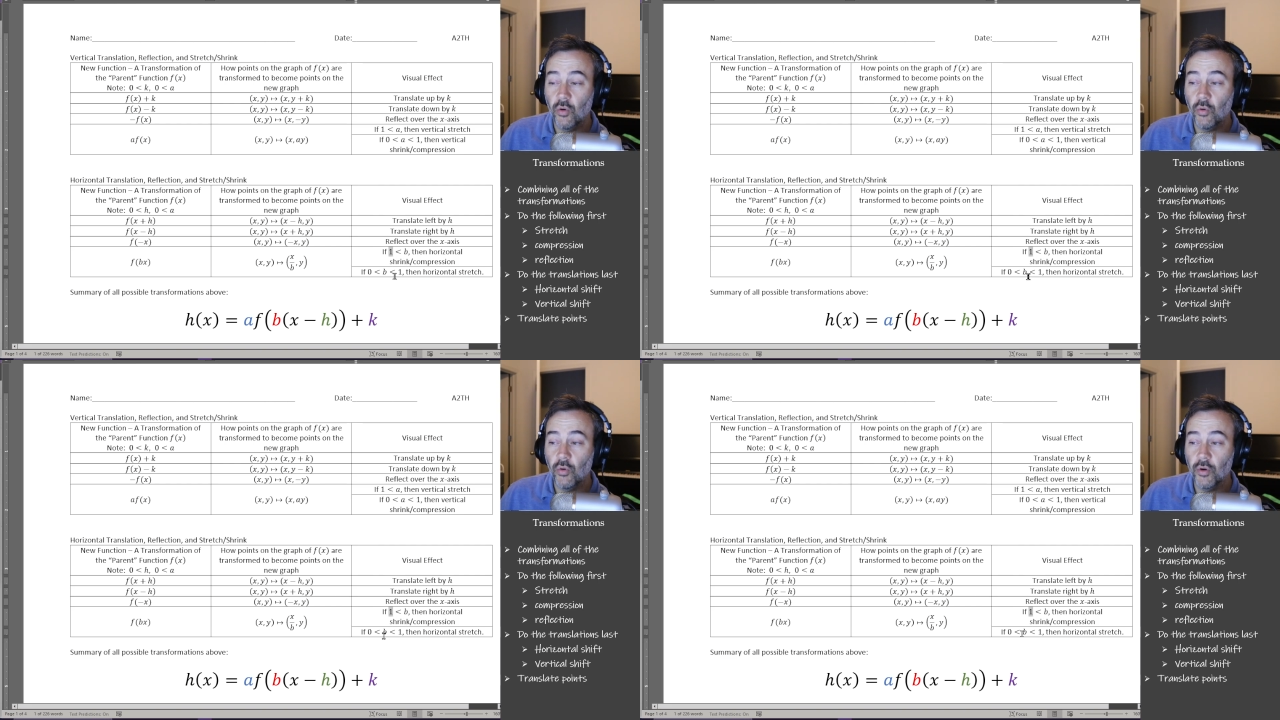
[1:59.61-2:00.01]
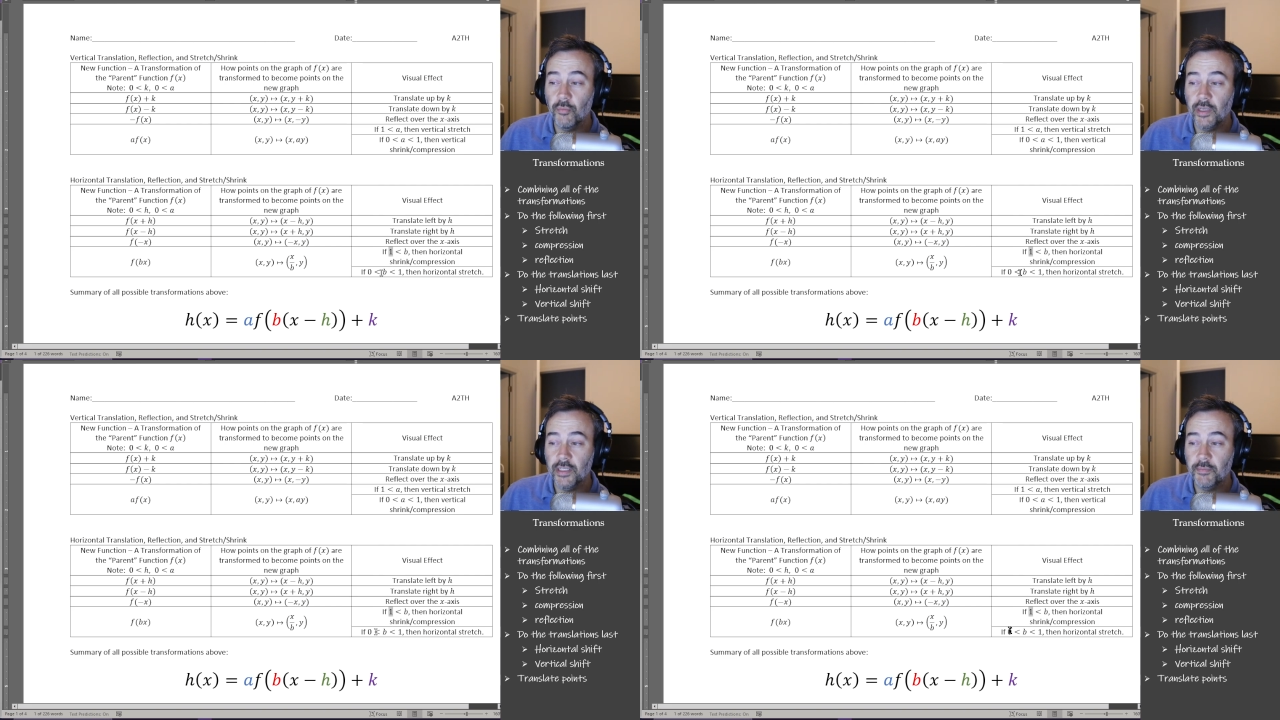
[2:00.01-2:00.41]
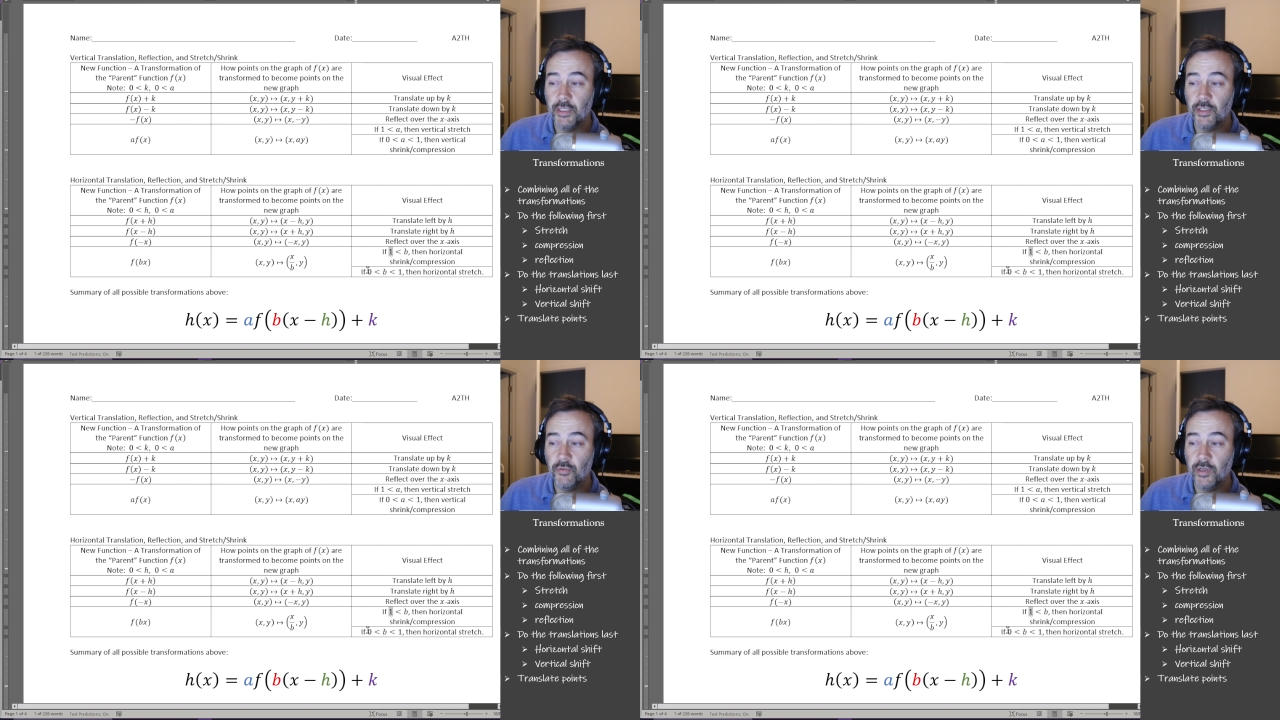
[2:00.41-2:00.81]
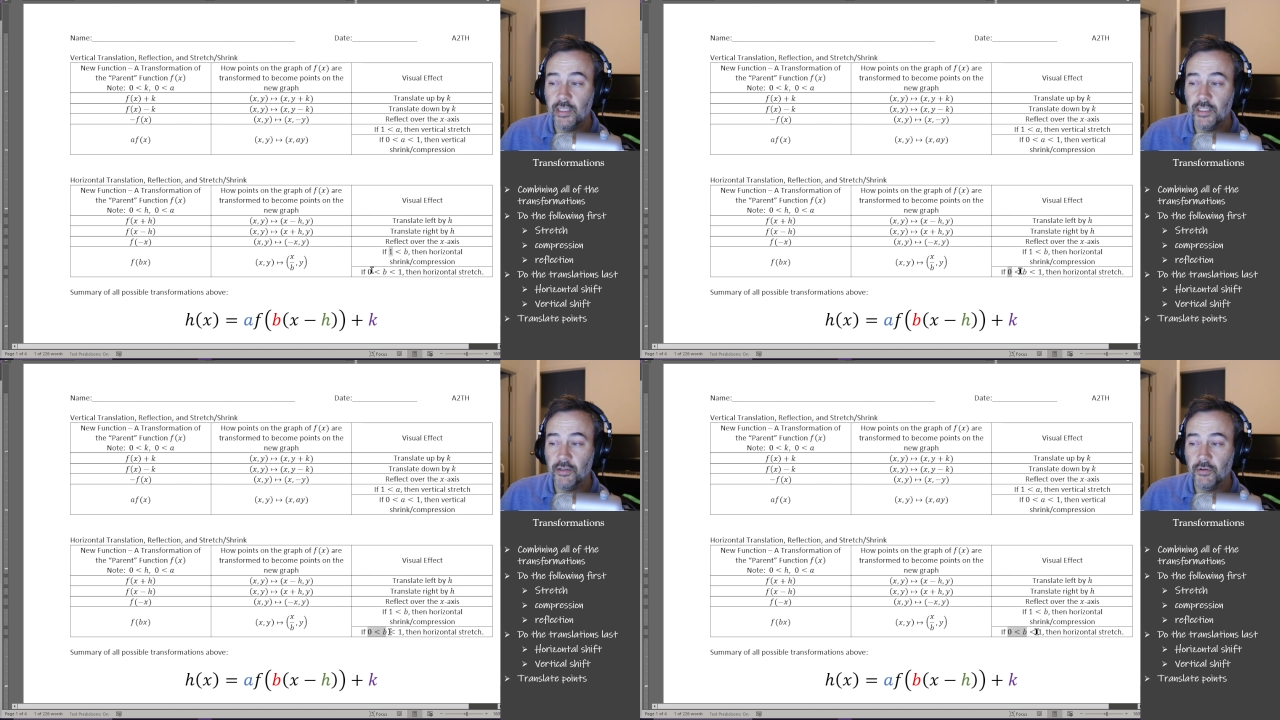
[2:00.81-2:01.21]
or B is
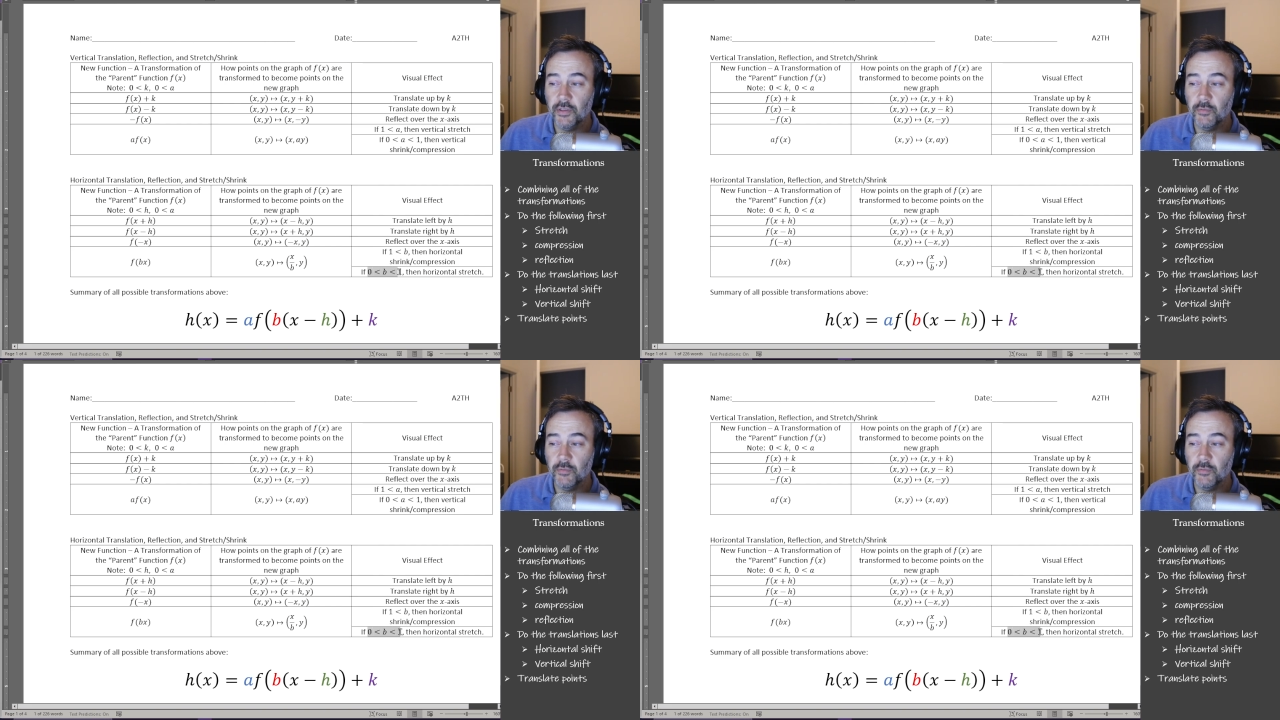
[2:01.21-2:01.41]
between 0 and